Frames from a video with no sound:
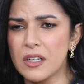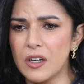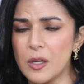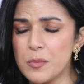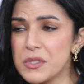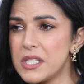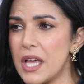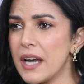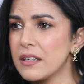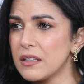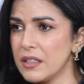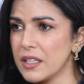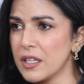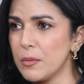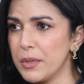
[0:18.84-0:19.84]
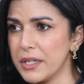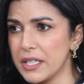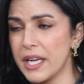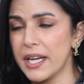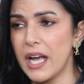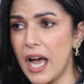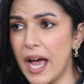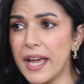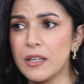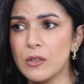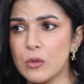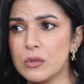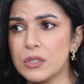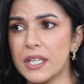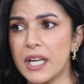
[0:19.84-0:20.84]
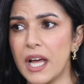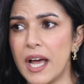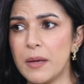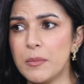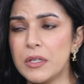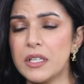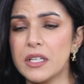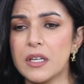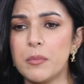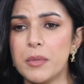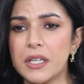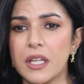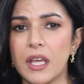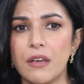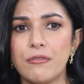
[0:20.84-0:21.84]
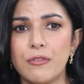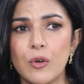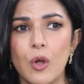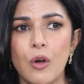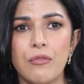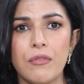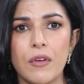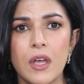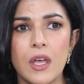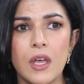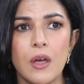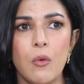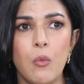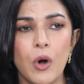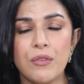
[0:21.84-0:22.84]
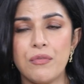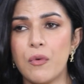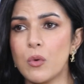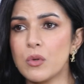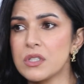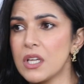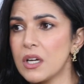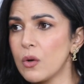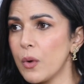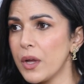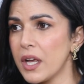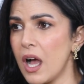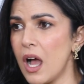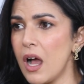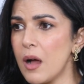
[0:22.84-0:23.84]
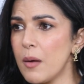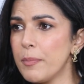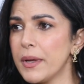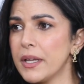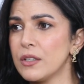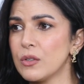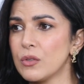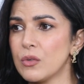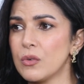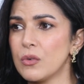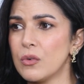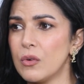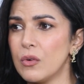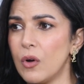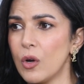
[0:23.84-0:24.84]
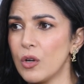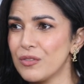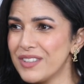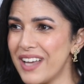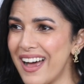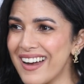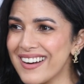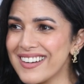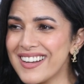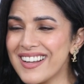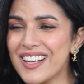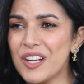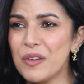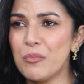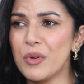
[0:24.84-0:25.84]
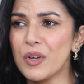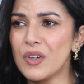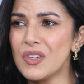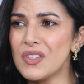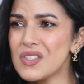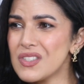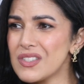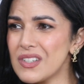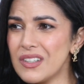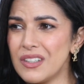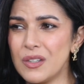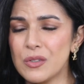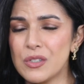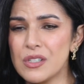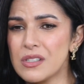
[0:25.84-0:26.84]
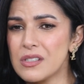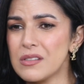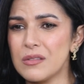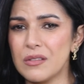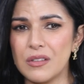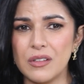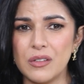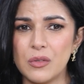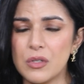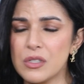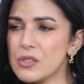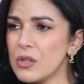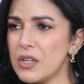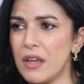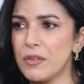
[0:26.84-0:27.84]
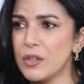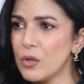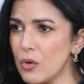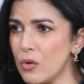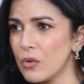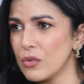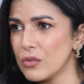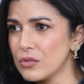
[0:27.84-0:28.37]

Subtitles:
curbs that a little bit. Like I know that I'm a little bit careful of what phones are going up and all of that because you just never know.